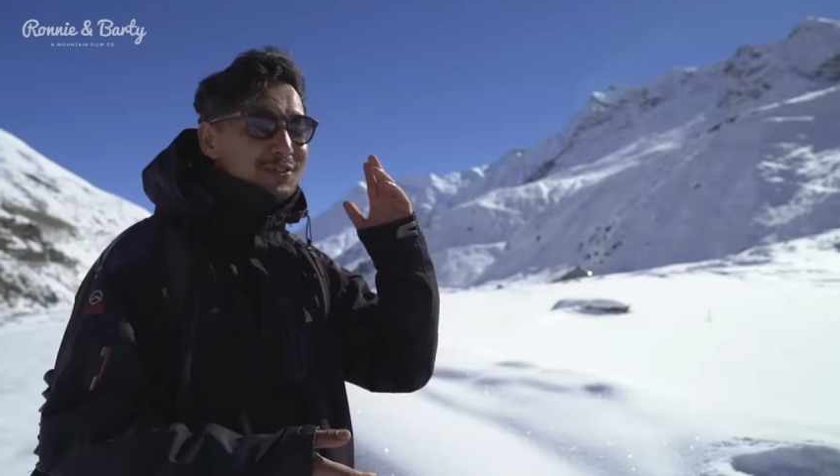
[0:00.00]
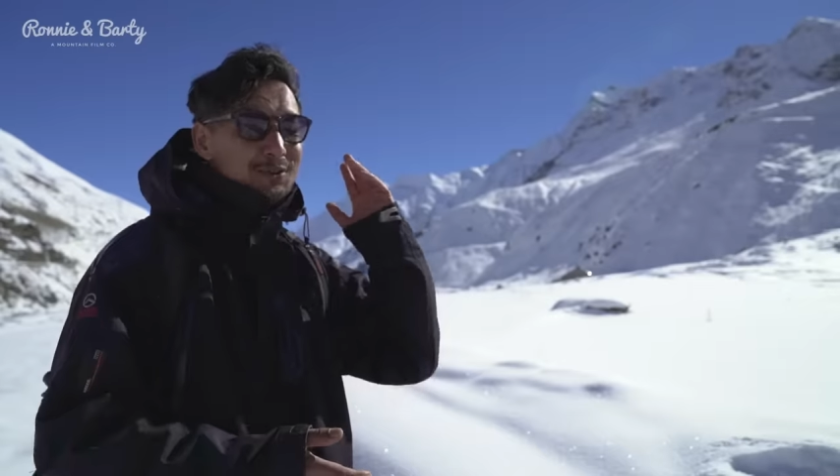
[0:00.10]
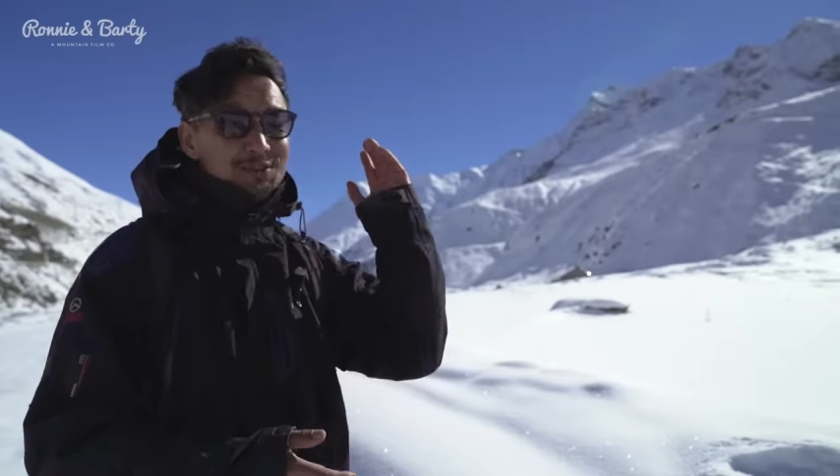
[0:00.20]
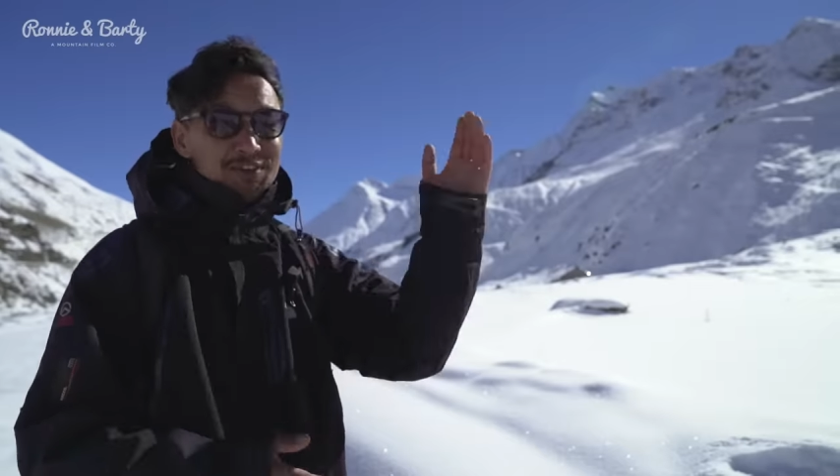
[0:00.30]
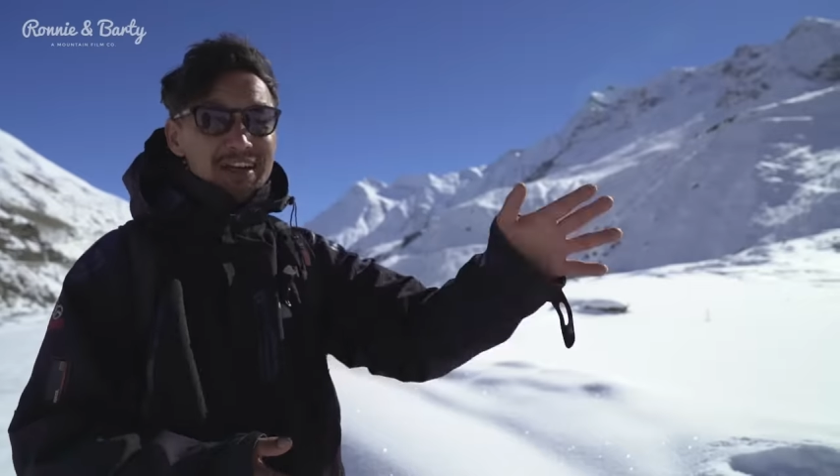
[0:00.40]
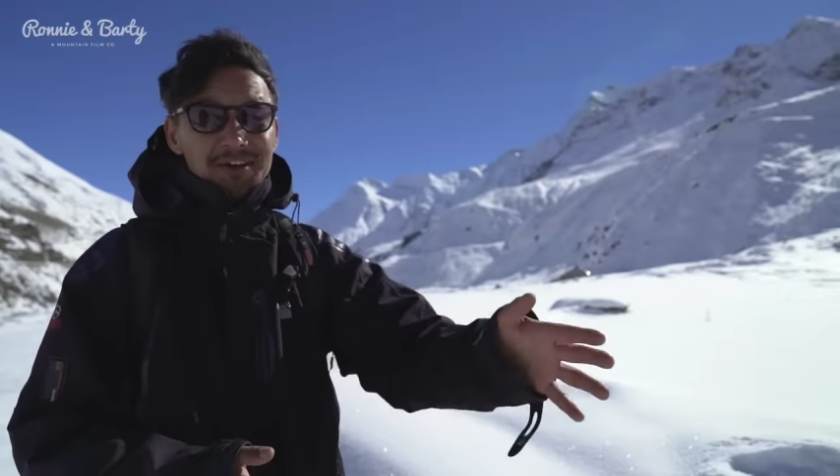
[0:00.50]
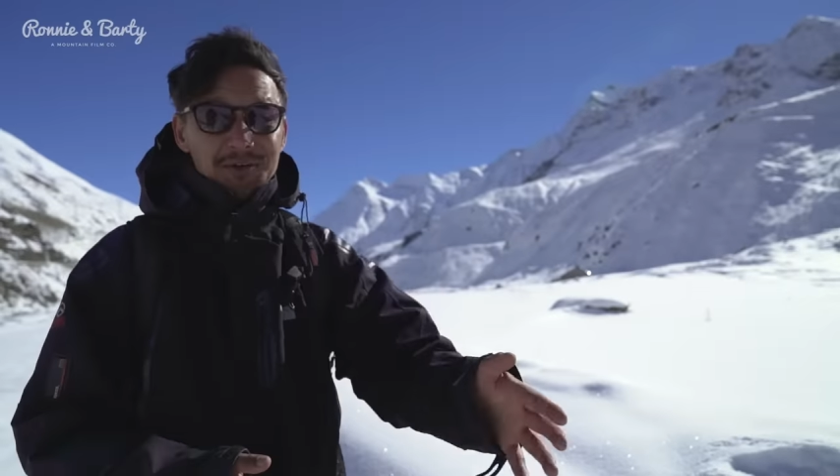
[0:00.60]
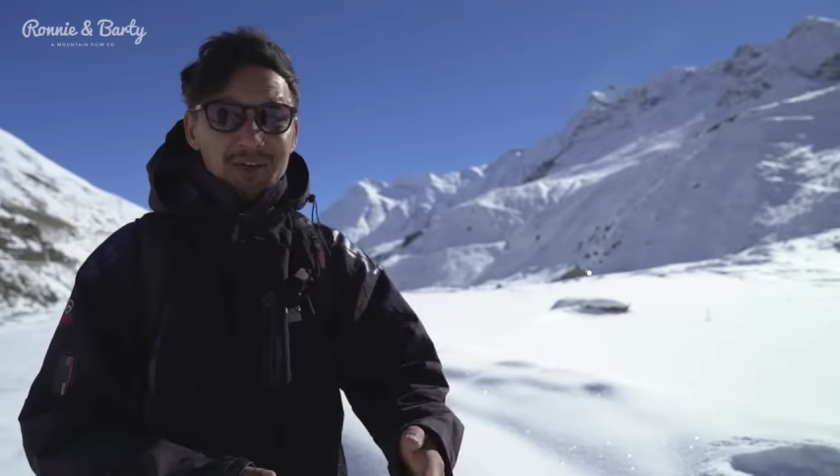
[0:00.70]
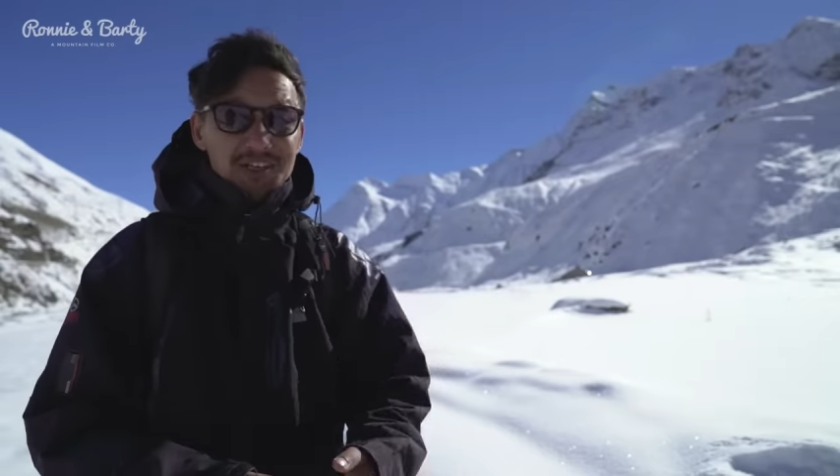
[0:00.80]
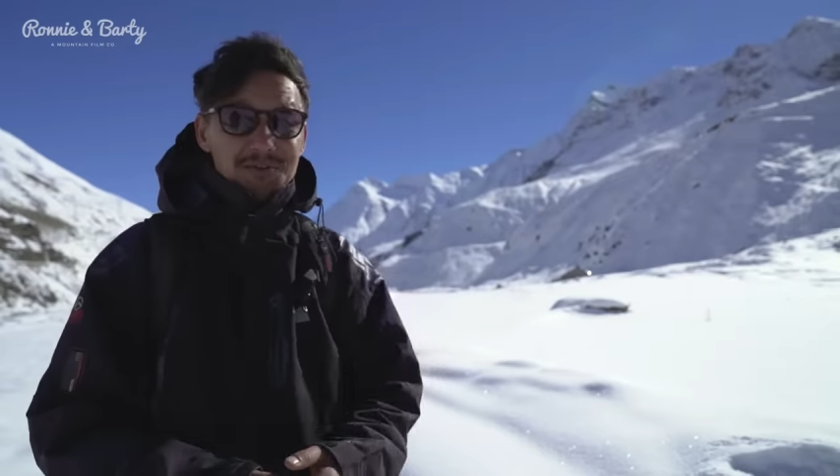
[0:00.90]
flew straight into
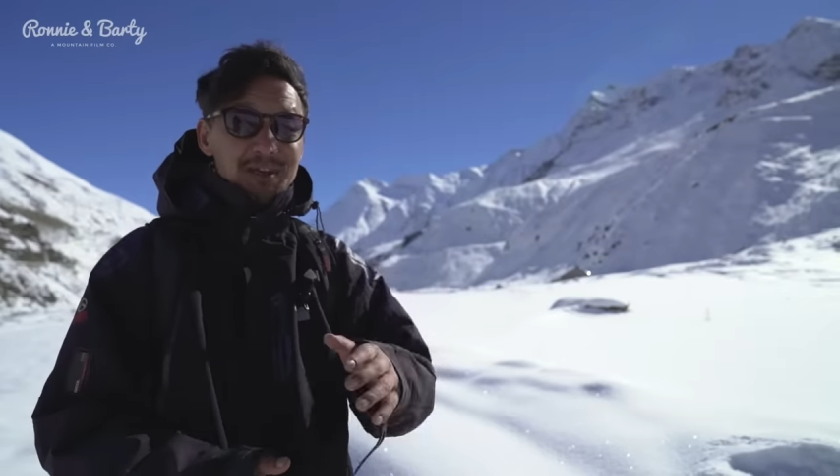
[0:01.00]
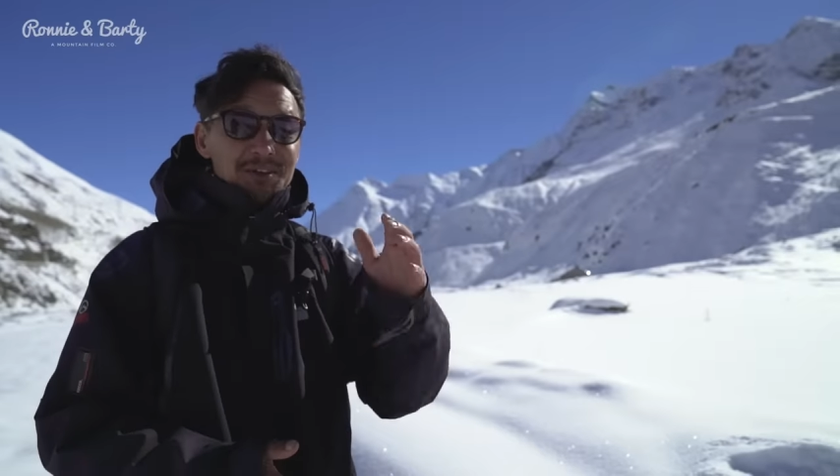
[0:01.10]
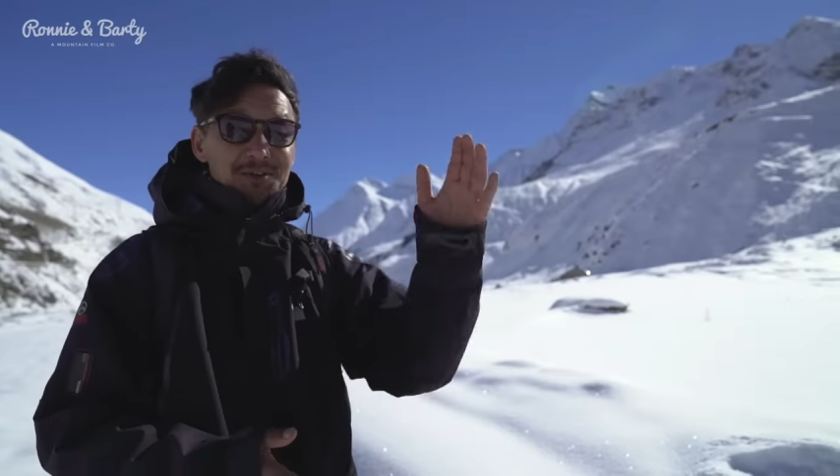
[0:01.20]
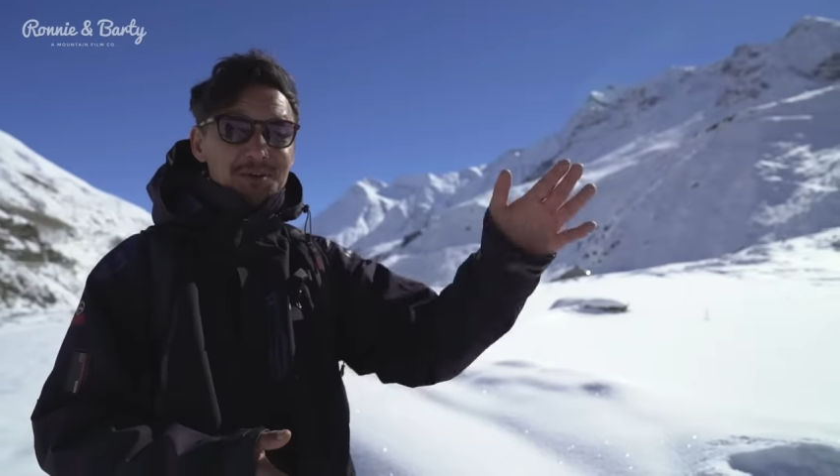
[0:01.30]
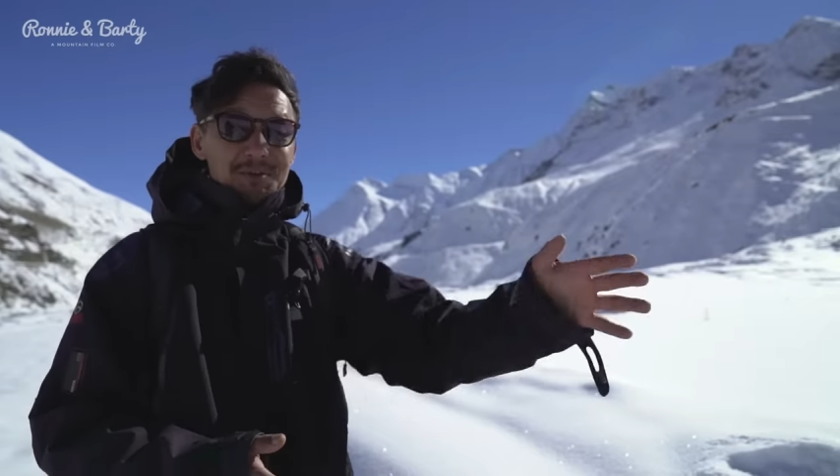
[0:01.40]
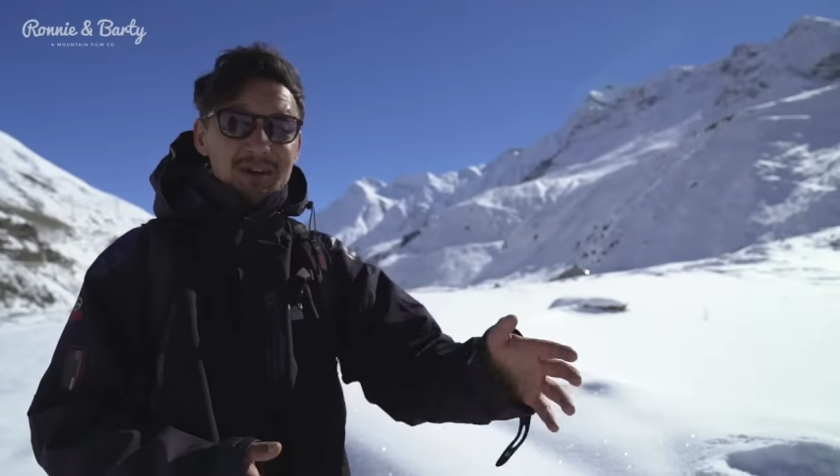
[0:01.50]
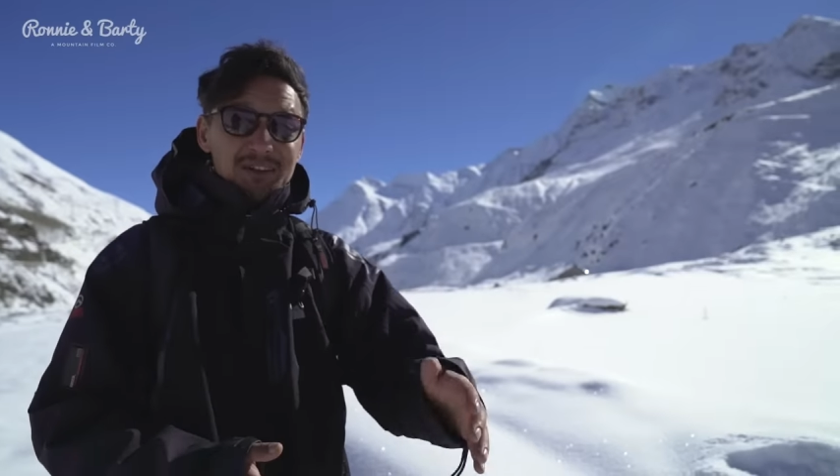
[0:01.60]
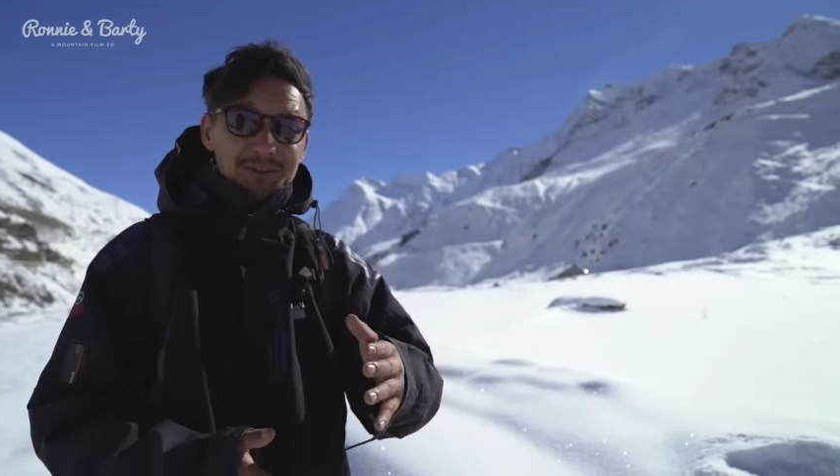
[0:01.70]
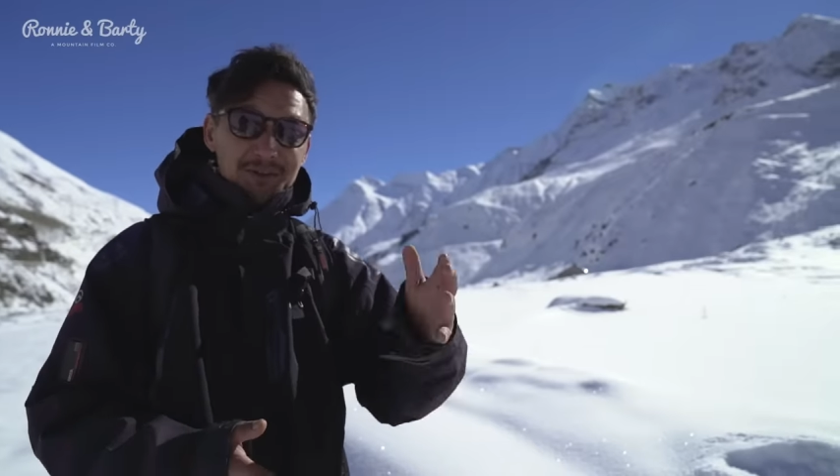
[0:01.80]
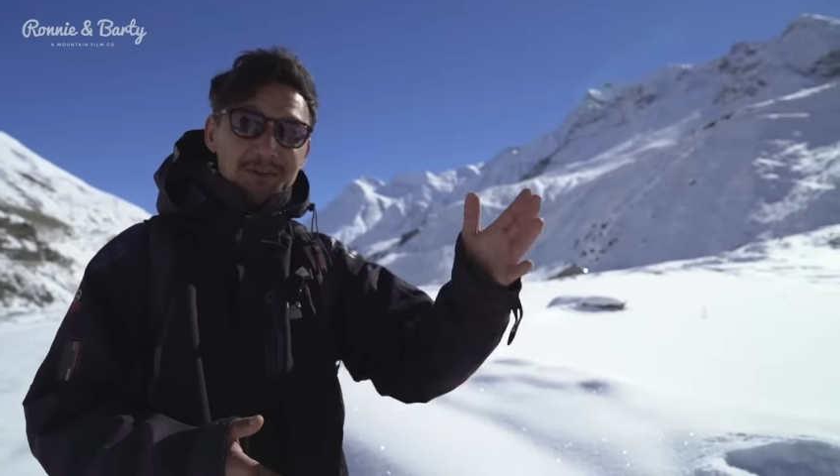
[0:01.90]
Kashmir to
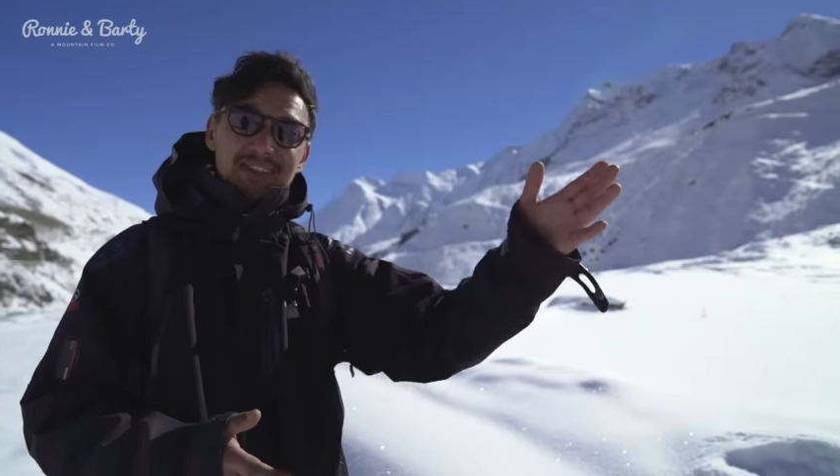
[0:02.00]
Gulmarg to go